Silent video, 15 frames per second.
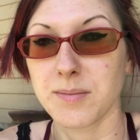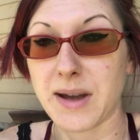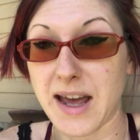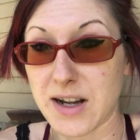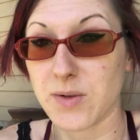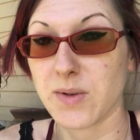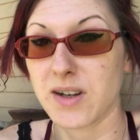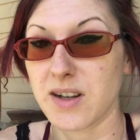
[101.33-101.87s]

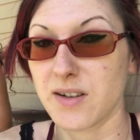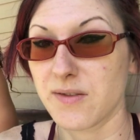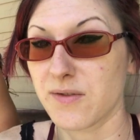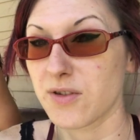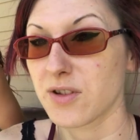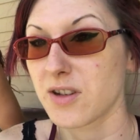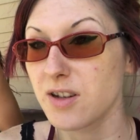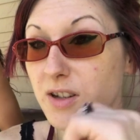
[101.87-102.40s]
battery
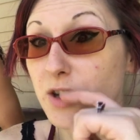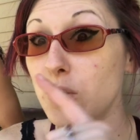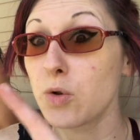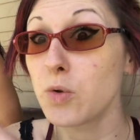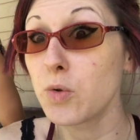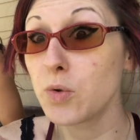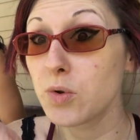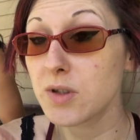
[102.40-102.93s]
for the
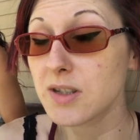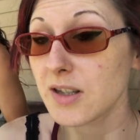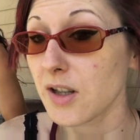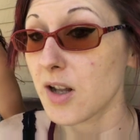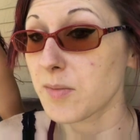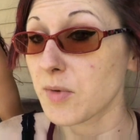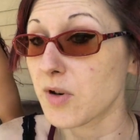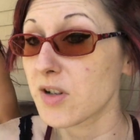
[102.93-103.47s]
used
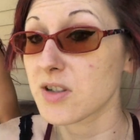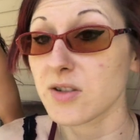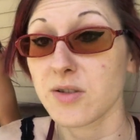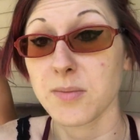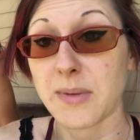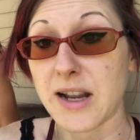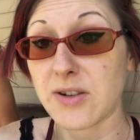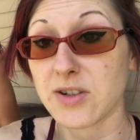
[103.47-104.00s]
lawnmower. So
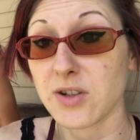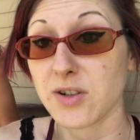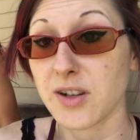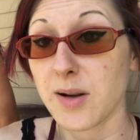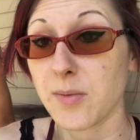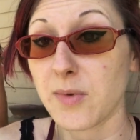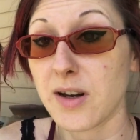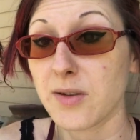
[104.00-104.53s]
the battery's
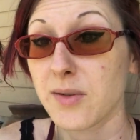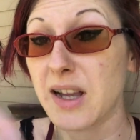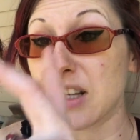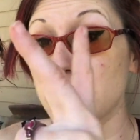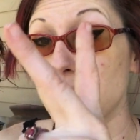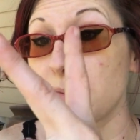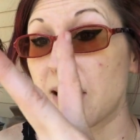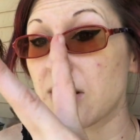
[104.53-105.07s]
holding up well. We
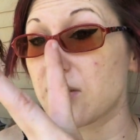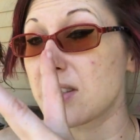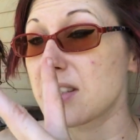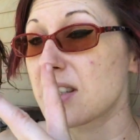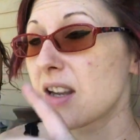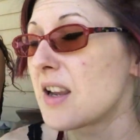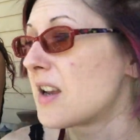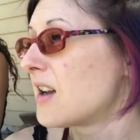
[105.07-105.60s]
got two
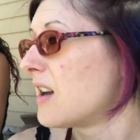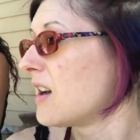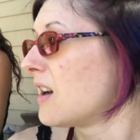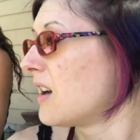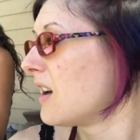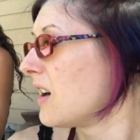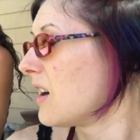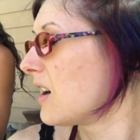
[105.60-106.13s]
batteries.
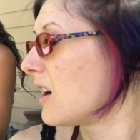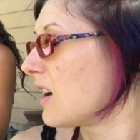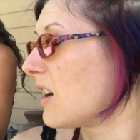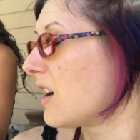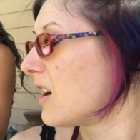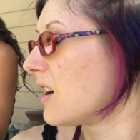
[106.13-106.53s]
Uh,